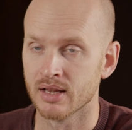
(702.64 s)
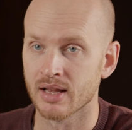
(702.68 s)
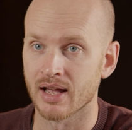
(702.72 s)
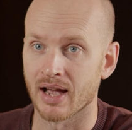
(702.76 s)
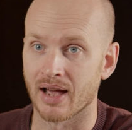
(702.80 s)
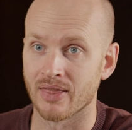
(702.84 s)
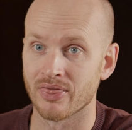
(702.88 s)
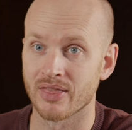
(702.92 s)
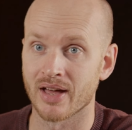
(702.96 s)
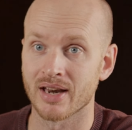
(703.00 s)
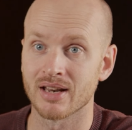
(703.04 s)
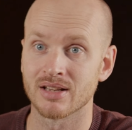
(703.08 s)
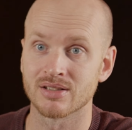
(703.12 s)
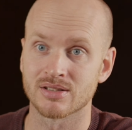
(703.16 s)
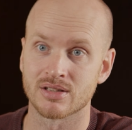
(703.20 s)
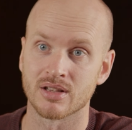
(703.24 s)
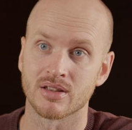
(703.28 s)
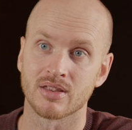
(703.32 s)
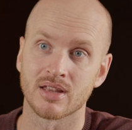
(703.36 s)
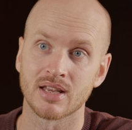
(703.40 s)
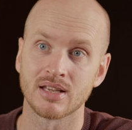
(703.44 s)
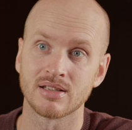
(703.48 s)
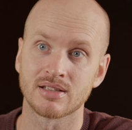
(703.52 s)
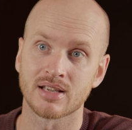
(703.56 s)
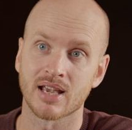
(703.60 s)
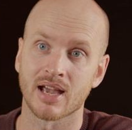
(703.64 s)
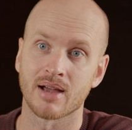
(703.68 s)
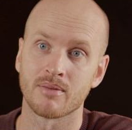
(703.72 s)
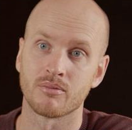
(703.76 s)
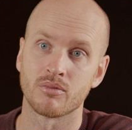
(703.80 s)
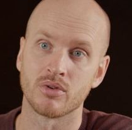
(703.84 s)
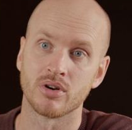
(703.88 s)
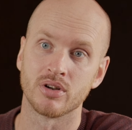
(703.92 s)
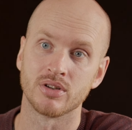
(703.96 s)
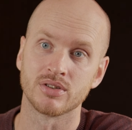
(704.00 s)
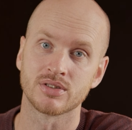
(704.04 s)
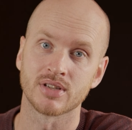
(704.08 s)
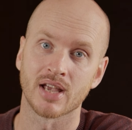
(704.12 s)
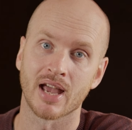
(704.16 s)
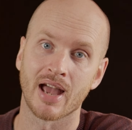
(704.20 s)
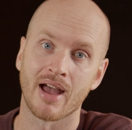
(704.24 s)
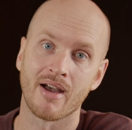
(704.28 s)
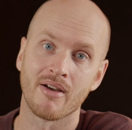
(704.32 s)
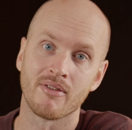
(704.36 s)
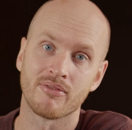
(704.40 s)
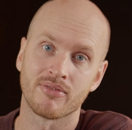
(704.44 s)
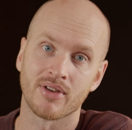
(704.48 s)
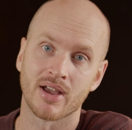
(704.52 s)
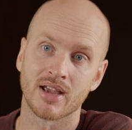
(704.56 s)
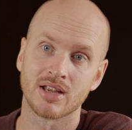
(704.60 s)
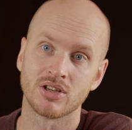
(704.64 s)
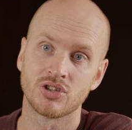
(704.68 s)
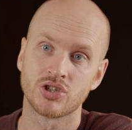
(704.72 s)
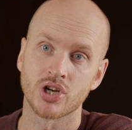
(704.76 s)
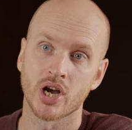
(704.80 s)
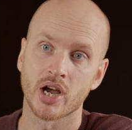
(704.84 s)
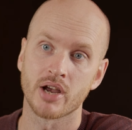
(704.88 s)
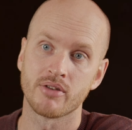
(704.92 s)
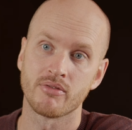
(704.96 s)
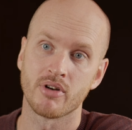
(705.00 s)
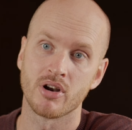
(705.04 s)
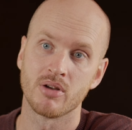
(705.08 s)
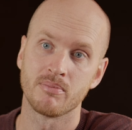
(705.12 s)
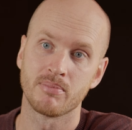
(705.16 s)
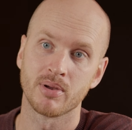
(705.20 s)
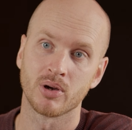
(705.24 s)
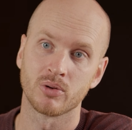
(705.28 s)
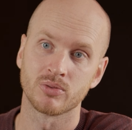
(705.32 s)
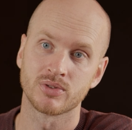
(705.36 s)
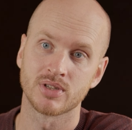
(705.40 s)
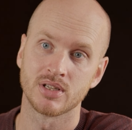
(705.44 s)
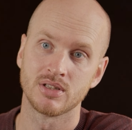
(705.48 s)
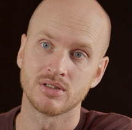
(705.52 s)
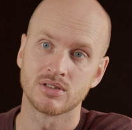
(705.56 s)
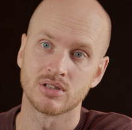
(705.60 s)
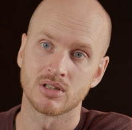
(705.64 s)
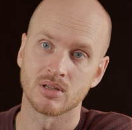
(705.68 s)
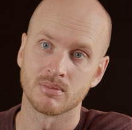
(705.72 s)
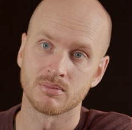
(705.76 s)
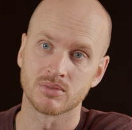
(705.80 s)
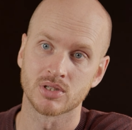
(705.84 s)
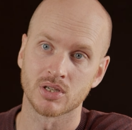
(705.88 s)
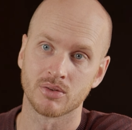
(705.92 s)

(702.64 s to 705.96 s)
And that is that these cameras have a gyro built into them,